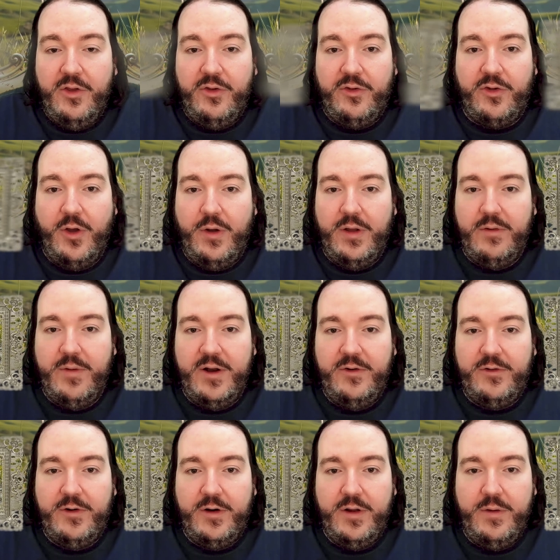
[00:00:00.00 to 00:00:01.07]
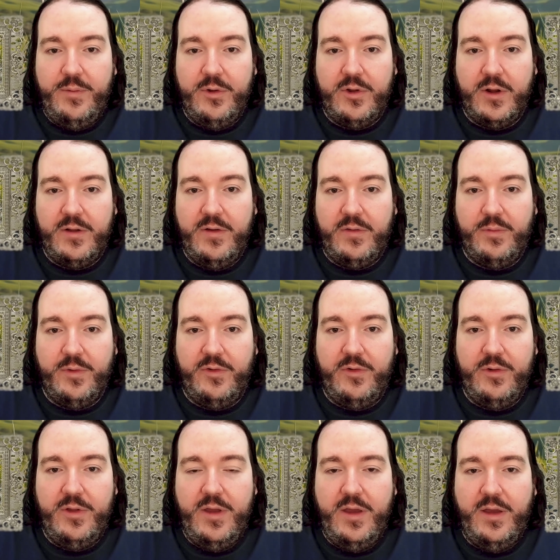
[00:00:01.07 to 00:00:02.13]
So, adventure, if you thought this was
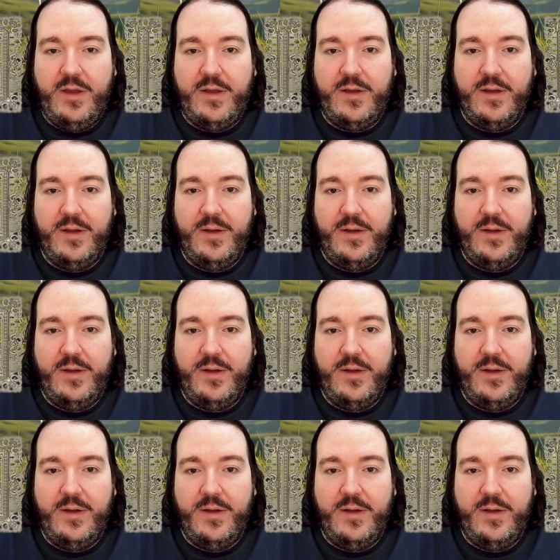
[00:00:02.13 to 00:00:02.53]
unique,